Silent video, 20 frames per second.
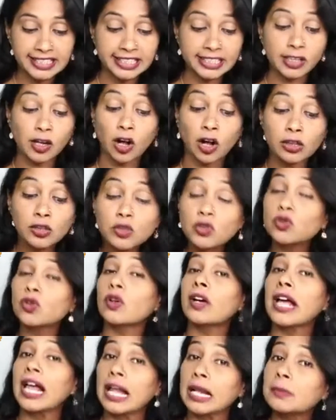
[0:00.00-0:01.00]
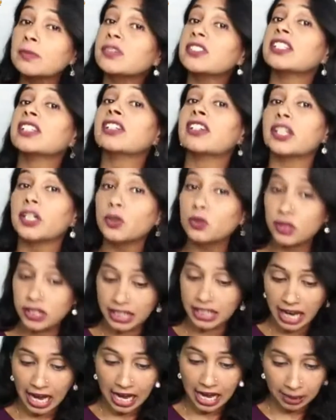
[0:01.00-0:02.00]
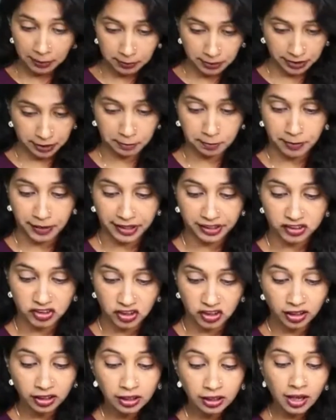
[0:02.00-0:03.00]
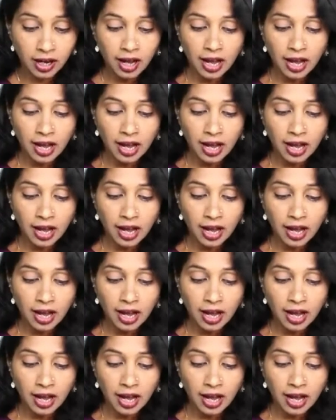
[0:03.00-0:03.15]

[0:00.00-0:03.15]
it also helps in reducing high blood pressure,